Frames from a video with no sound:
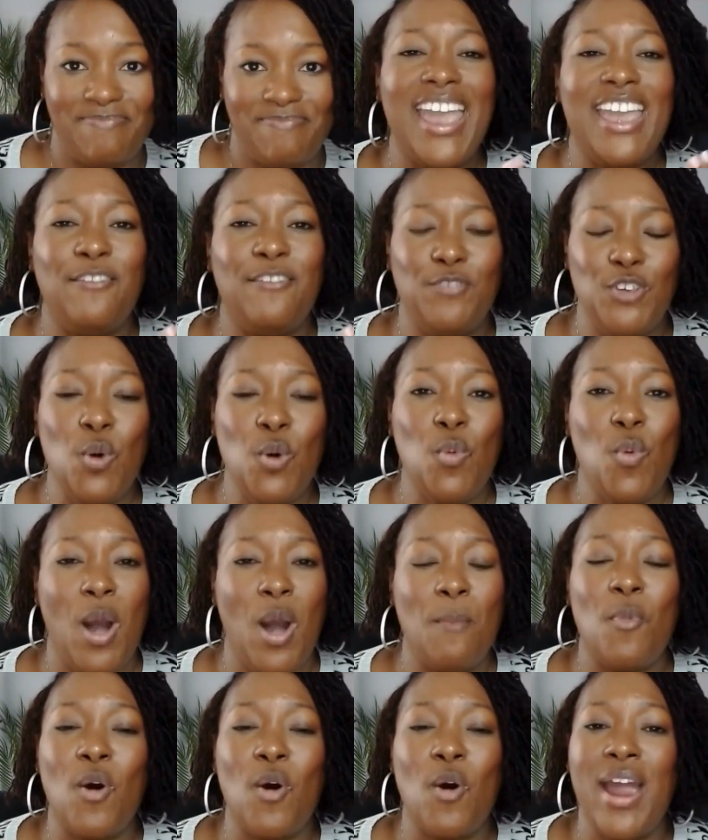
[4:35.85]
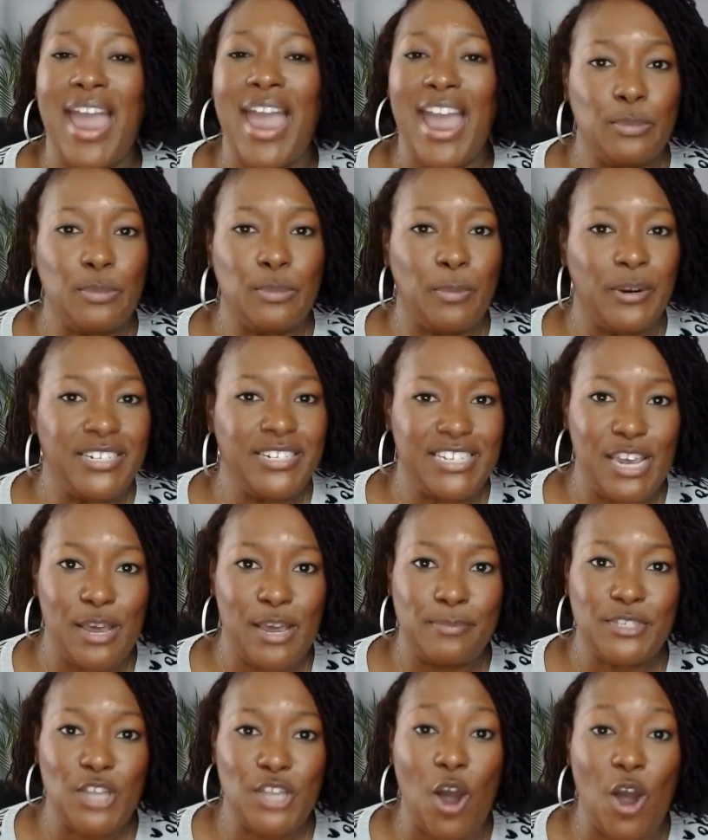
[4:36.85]
If you want more expert
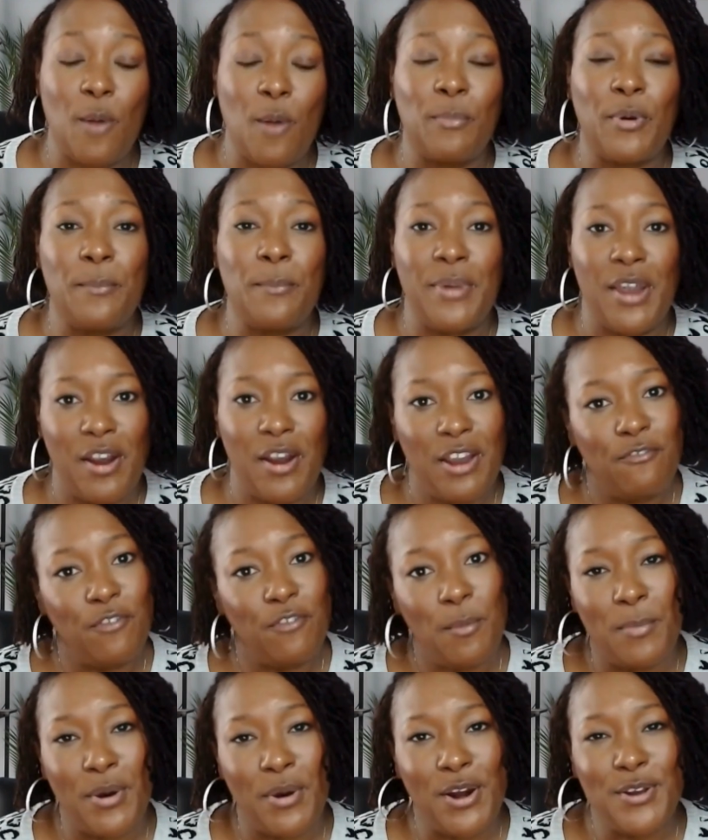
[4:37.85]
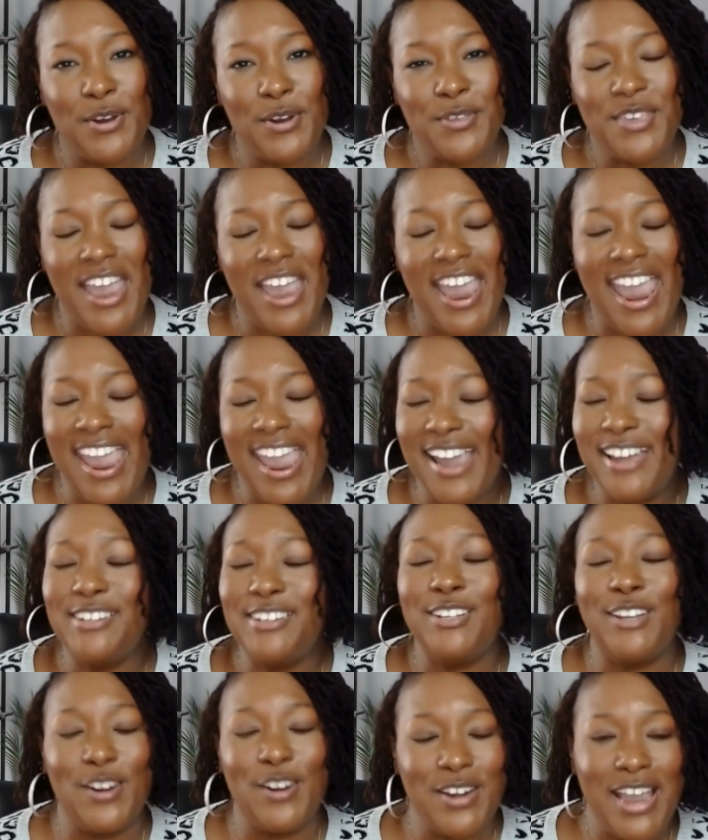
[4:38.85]
tips on preparing for birth
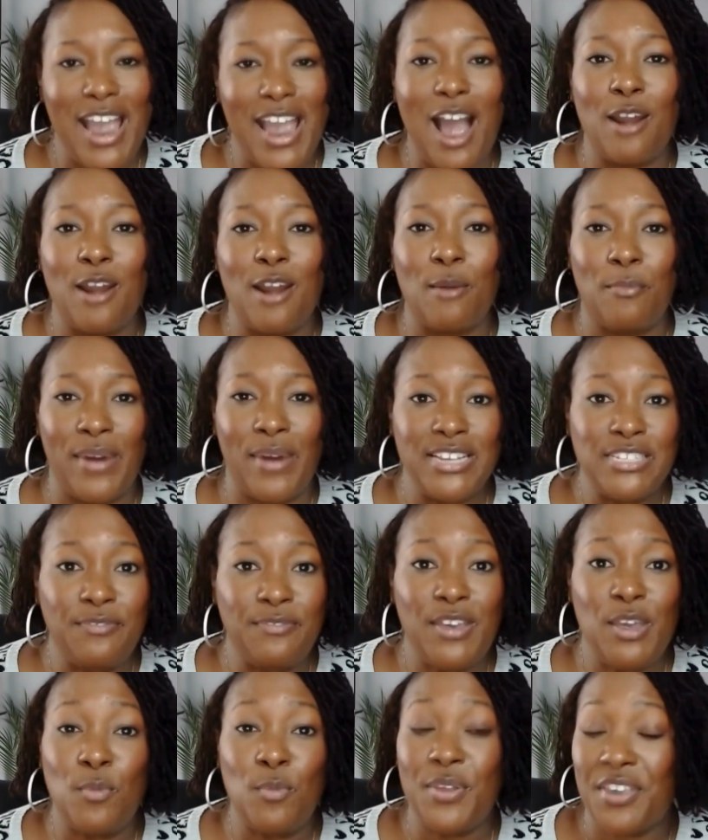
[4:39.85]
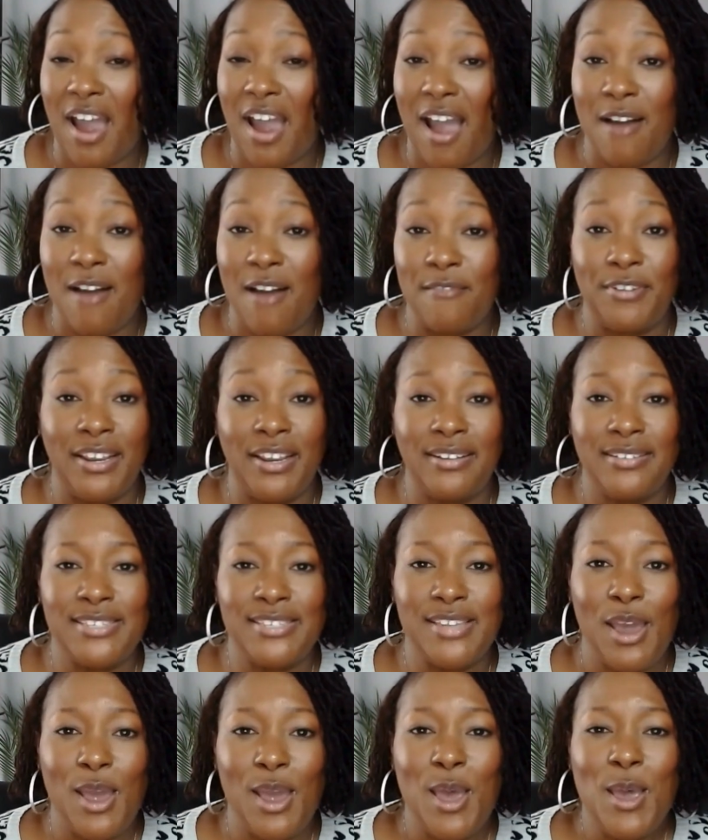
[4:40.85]
and learning how to breastfeed with
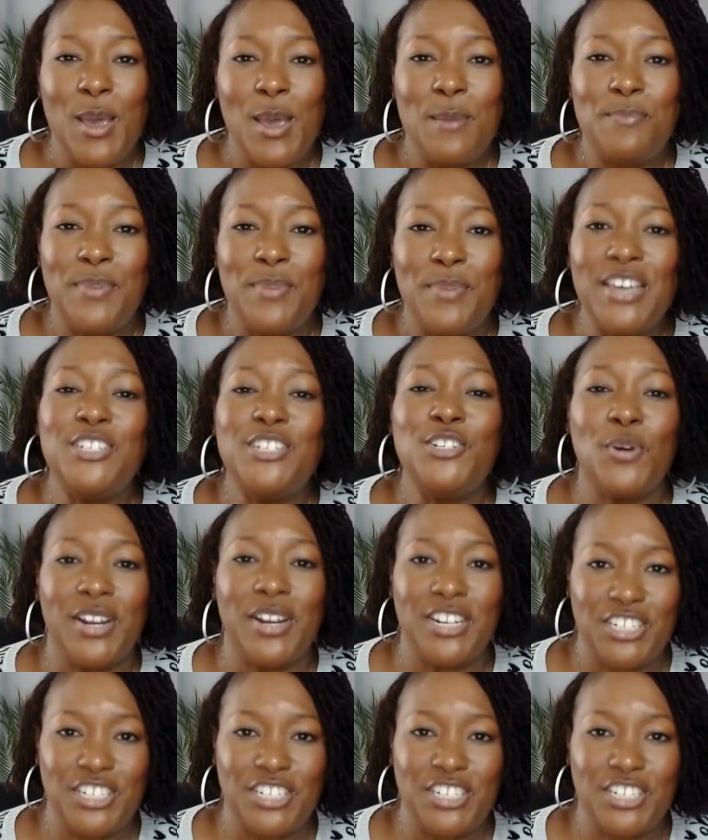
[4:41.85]
confidence, be sure to